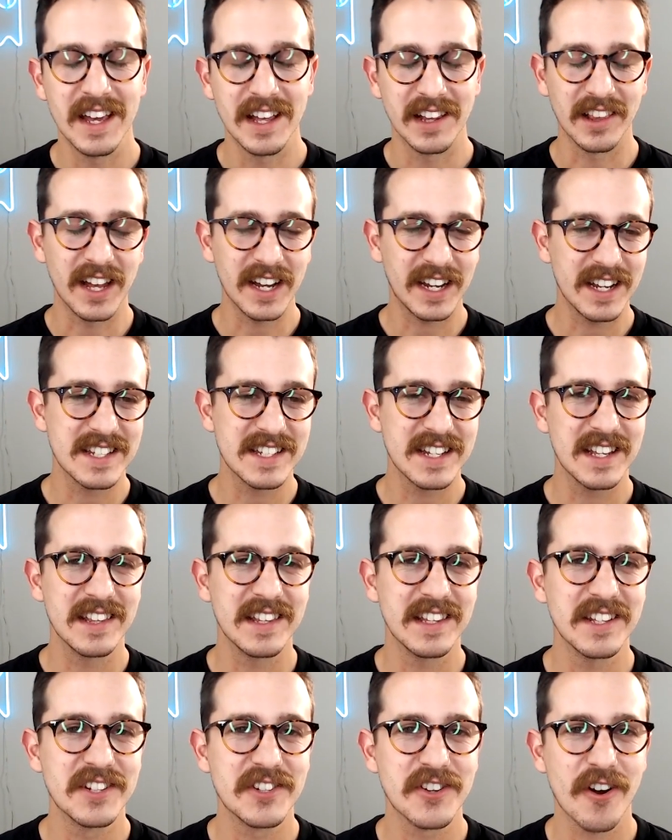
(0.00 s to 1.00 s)
Like I said in
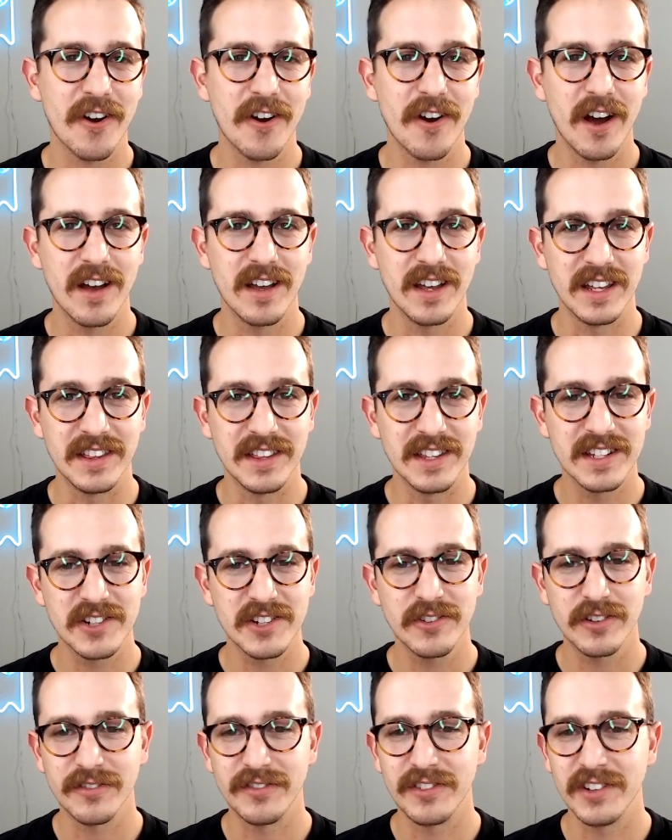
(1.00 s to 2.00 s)
the intro, in this
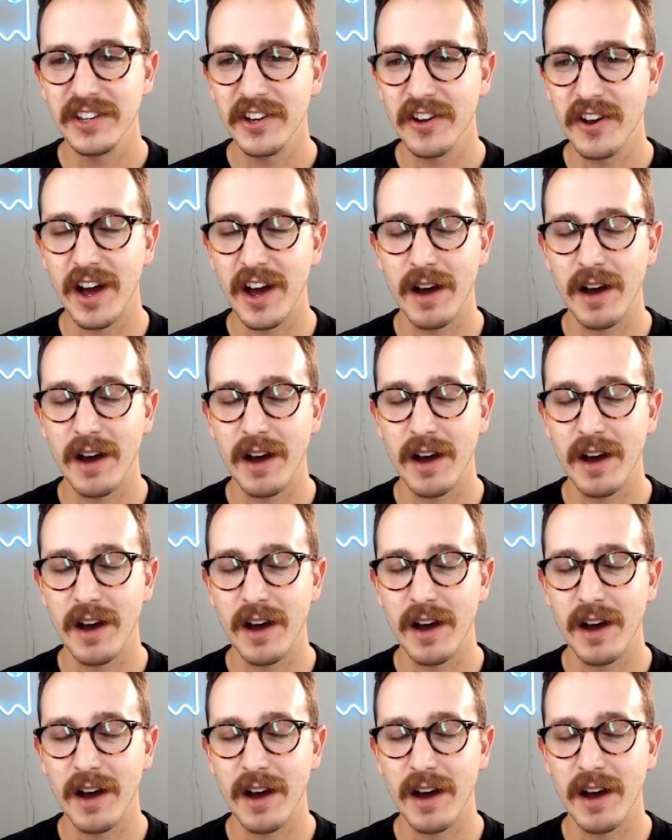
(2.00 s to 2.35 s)
short video